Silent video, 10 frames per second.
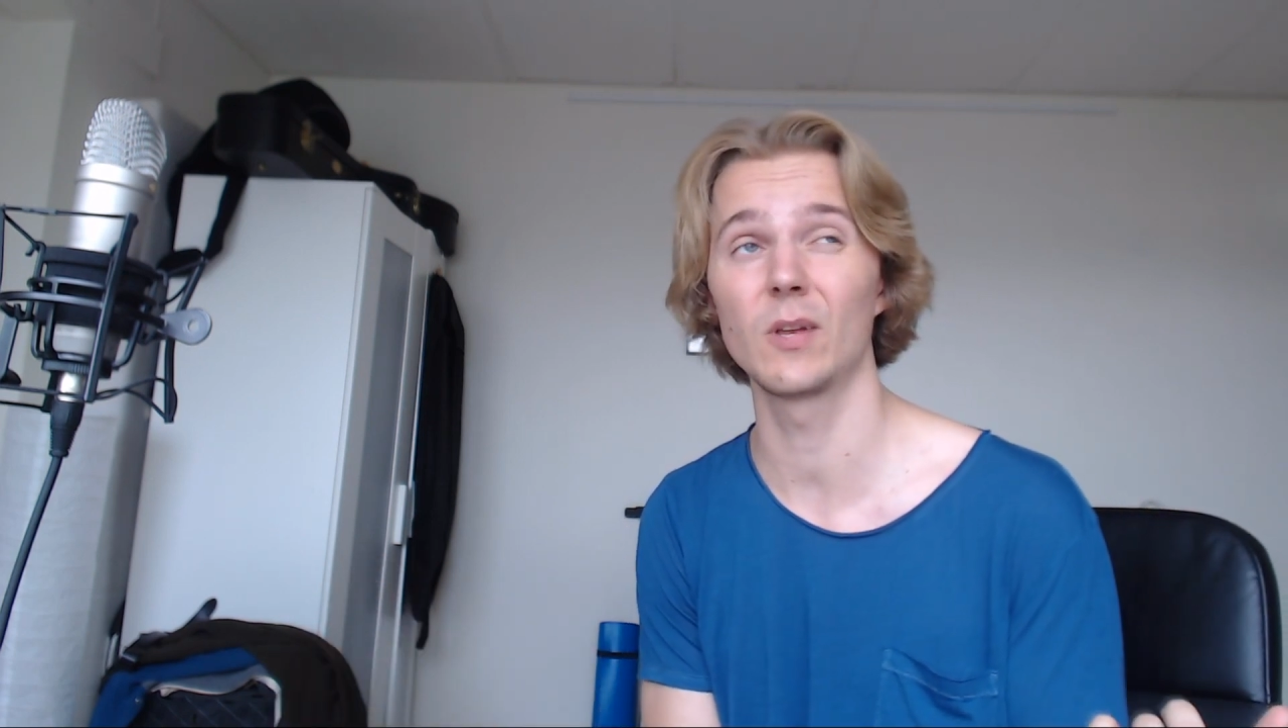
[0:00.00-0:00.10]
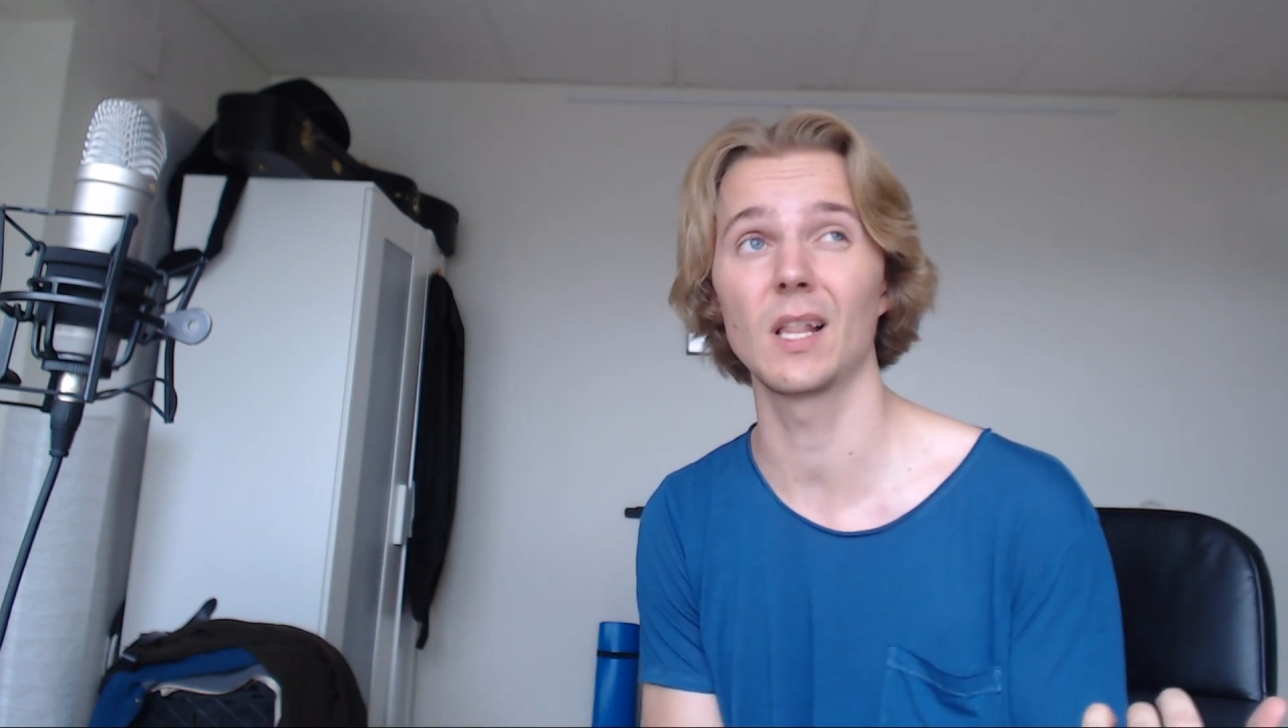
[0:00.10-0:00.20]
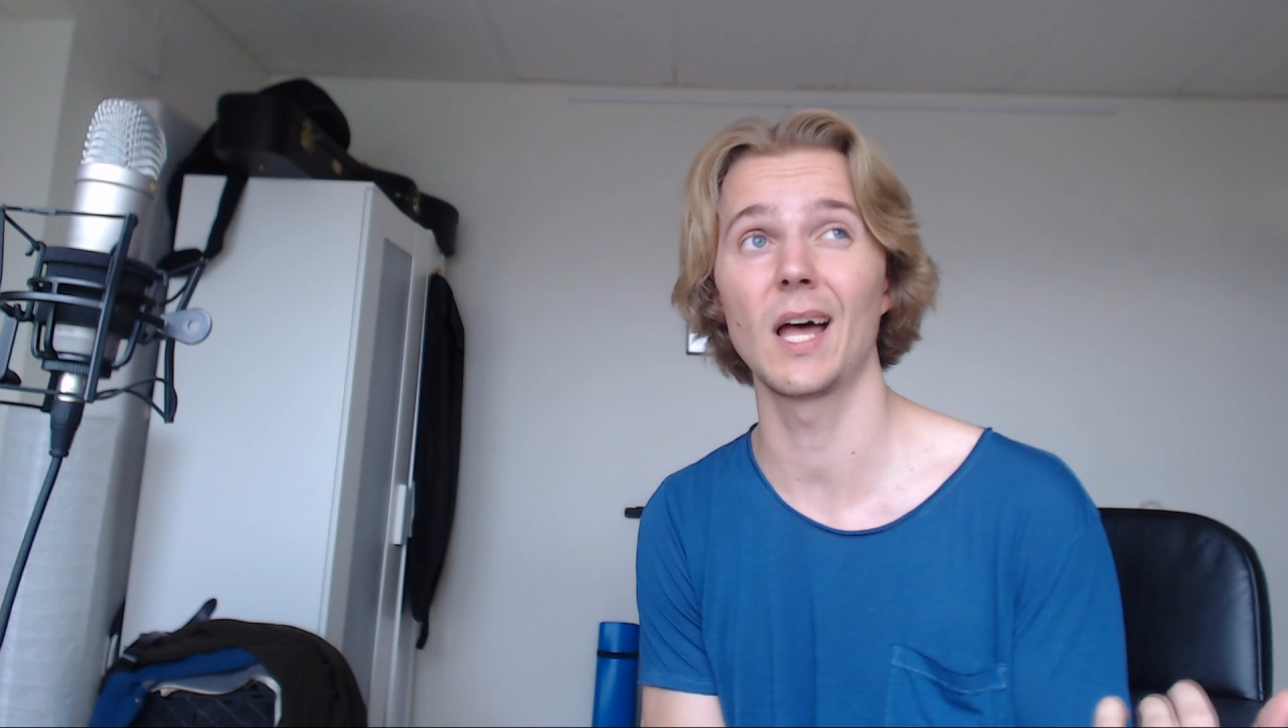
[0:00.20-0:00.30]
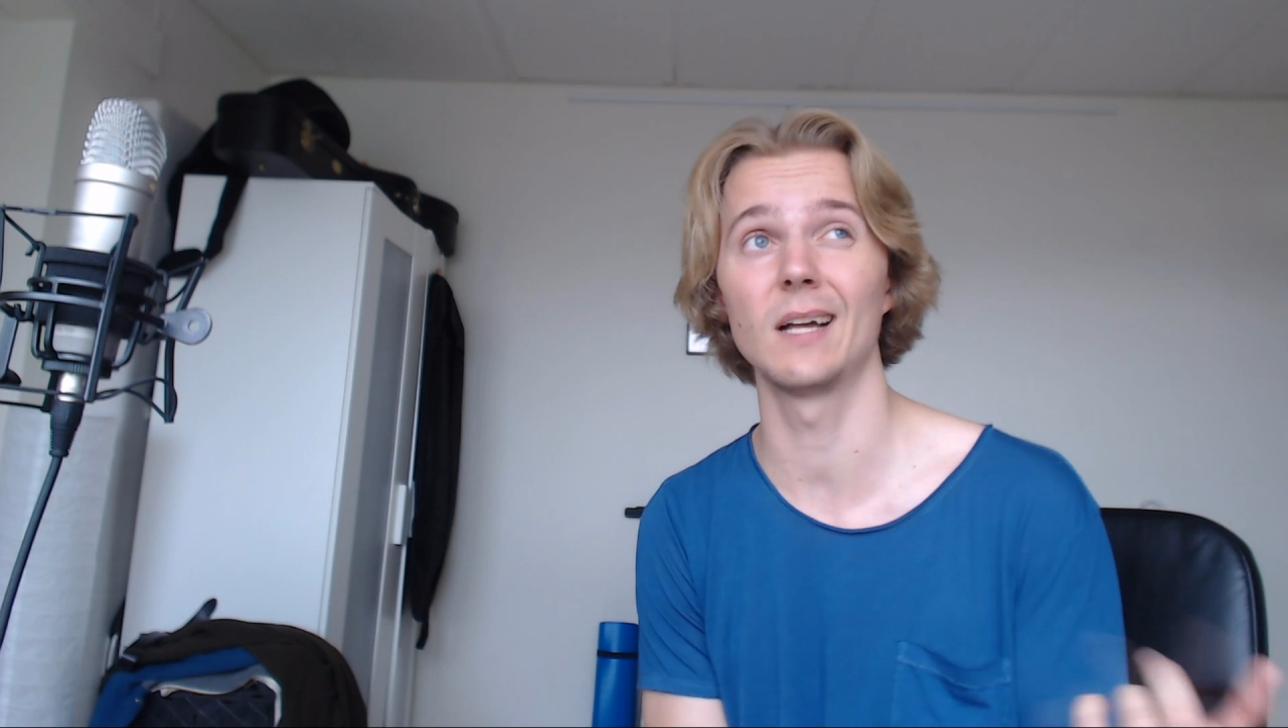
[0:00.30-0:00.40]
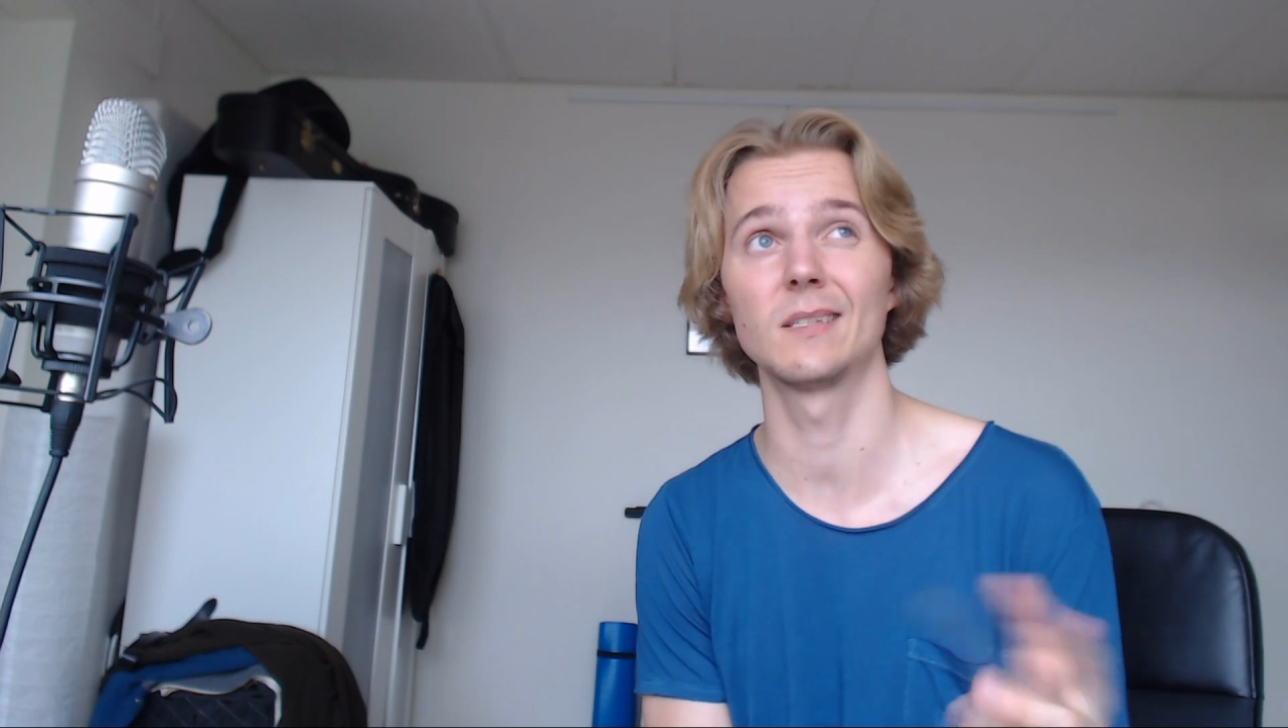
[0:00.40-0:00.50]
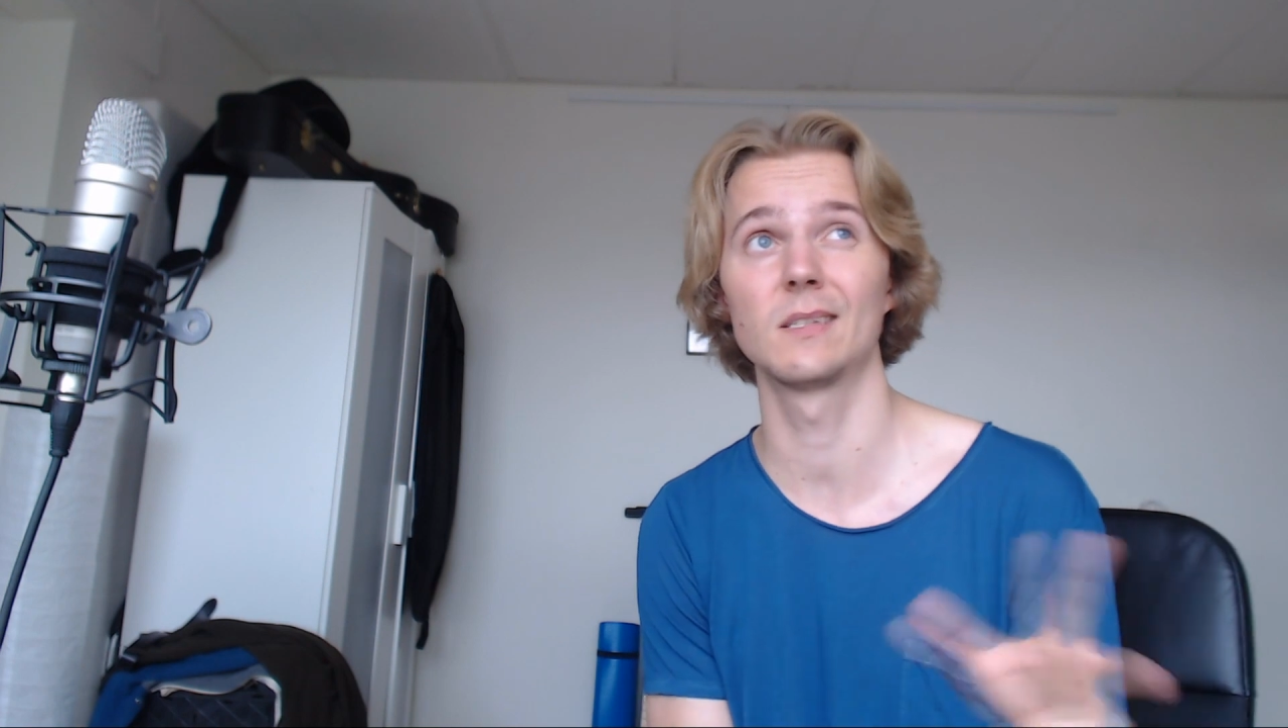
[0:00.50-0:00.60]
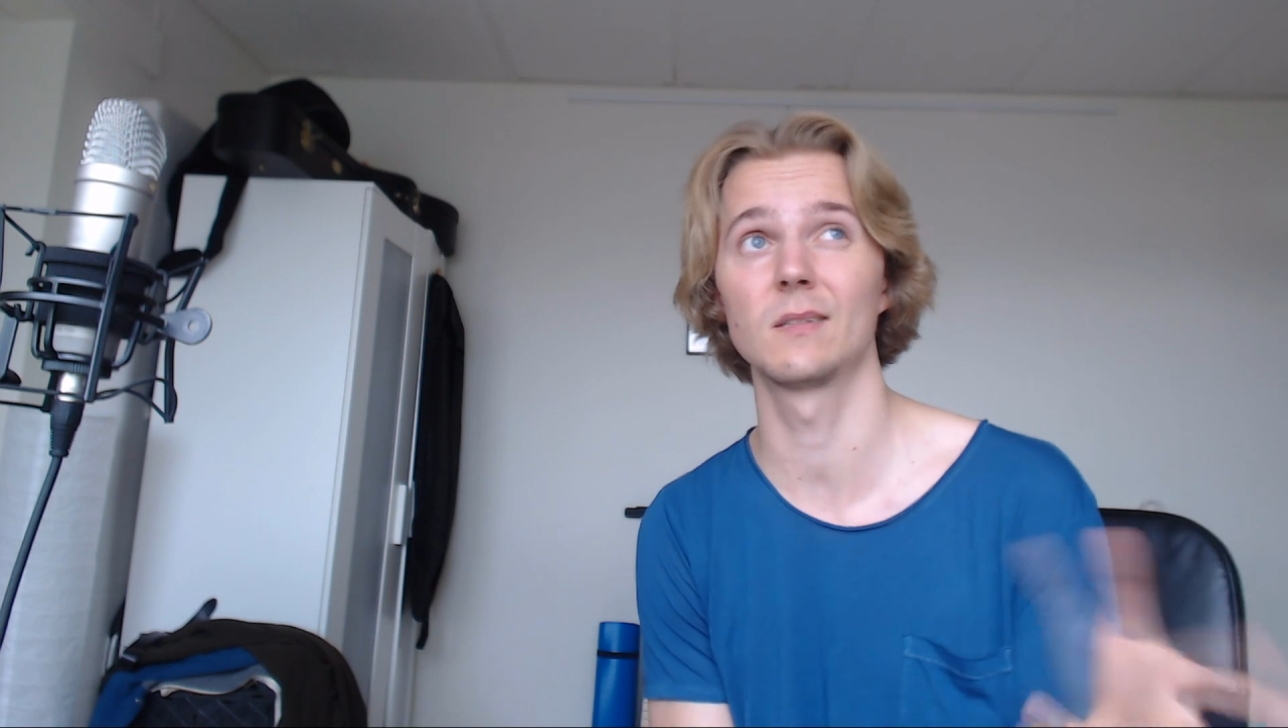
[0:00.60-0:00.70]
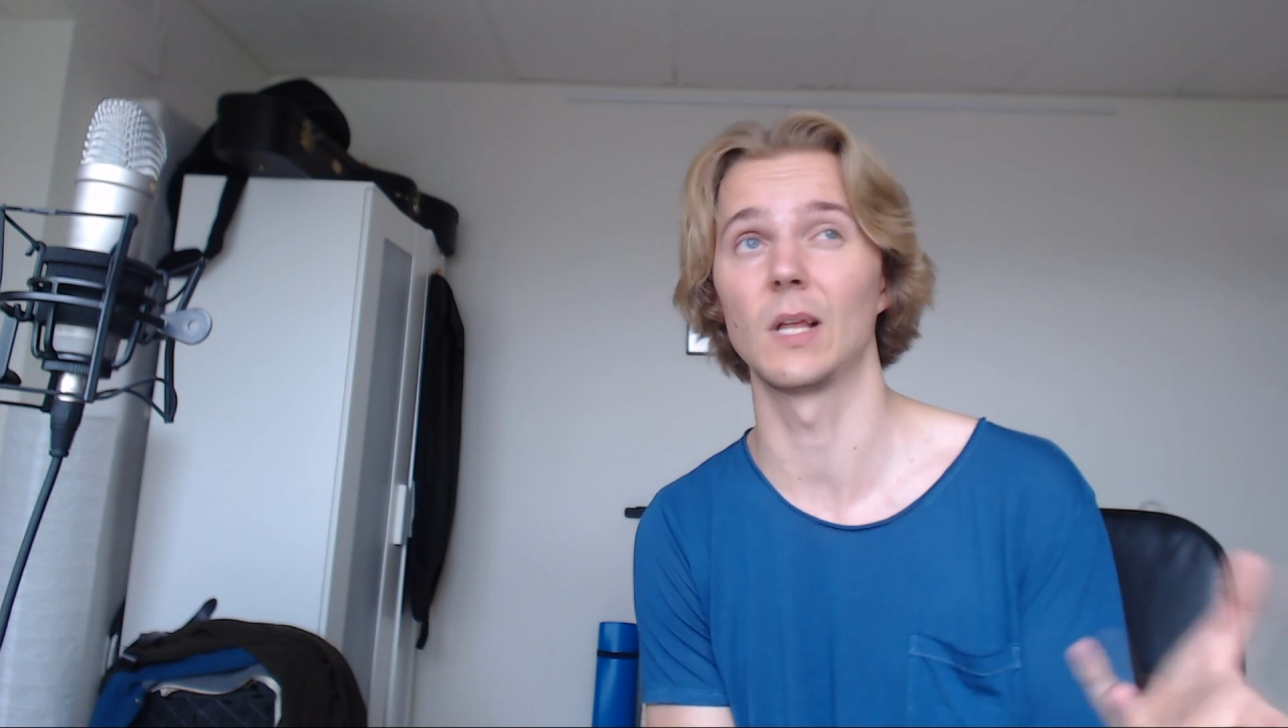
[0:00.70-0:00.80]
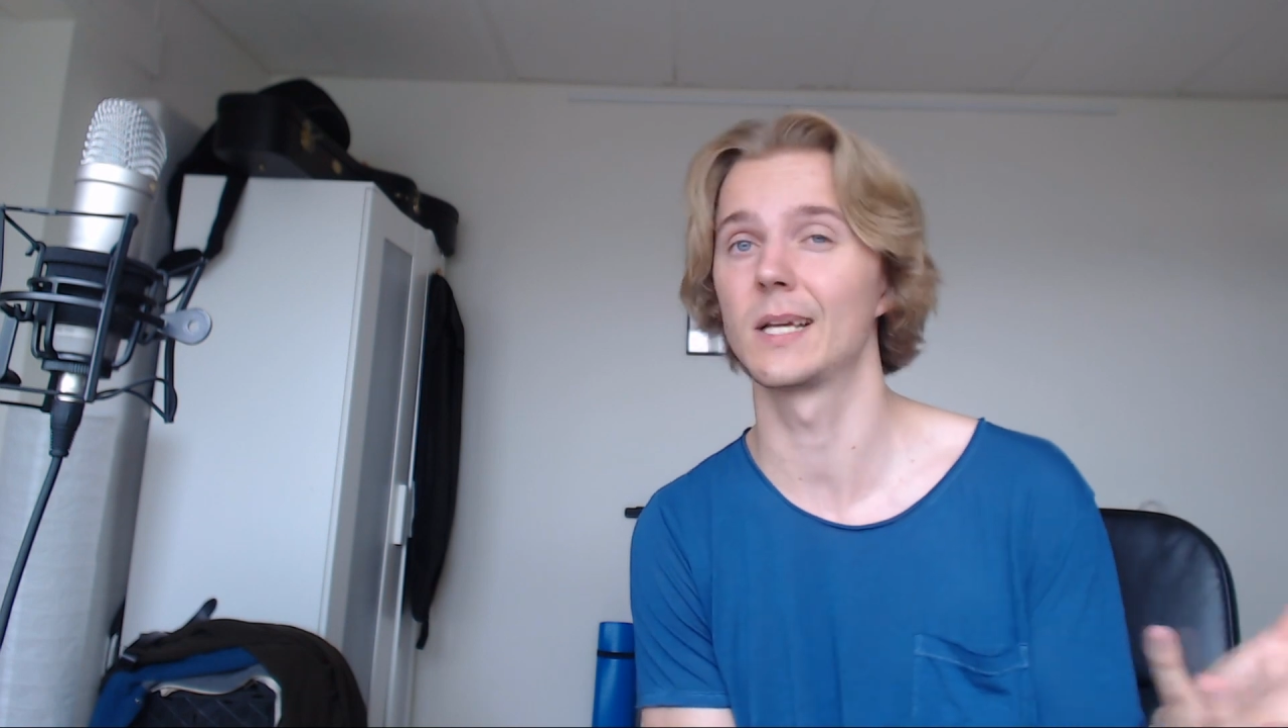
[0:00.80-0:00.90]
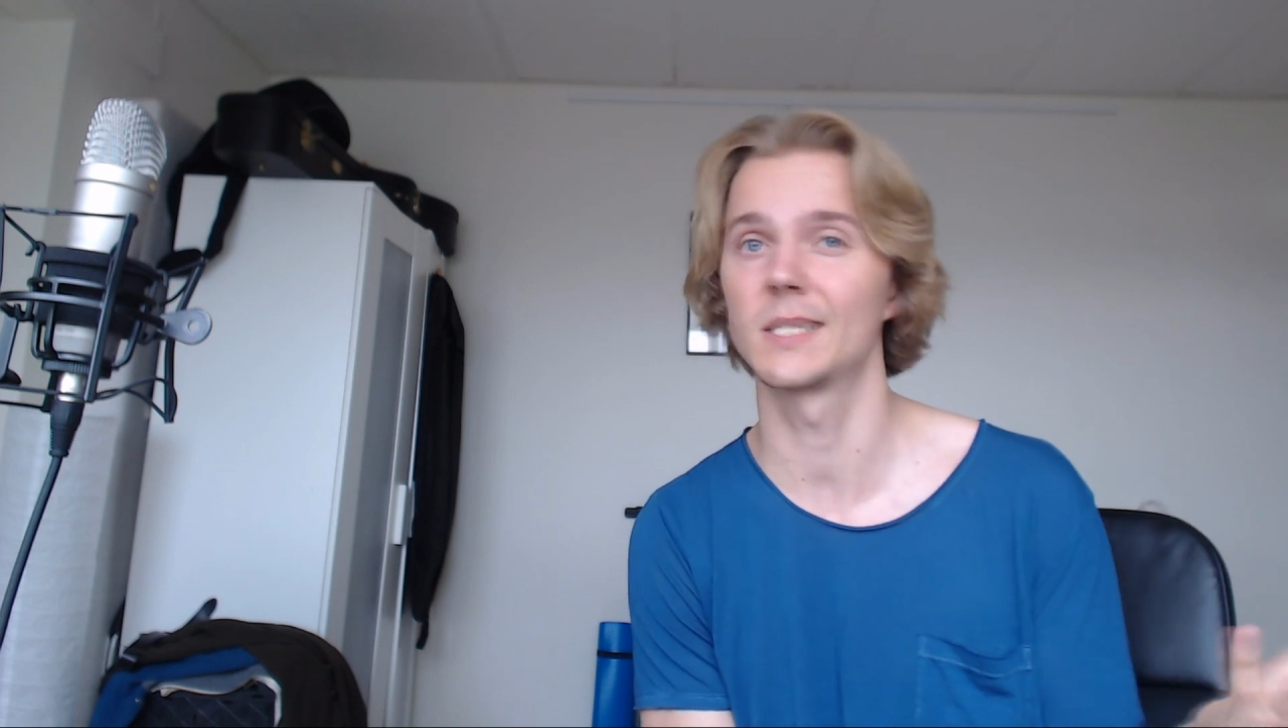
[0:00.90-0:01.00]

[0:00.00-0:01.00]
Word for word: the last like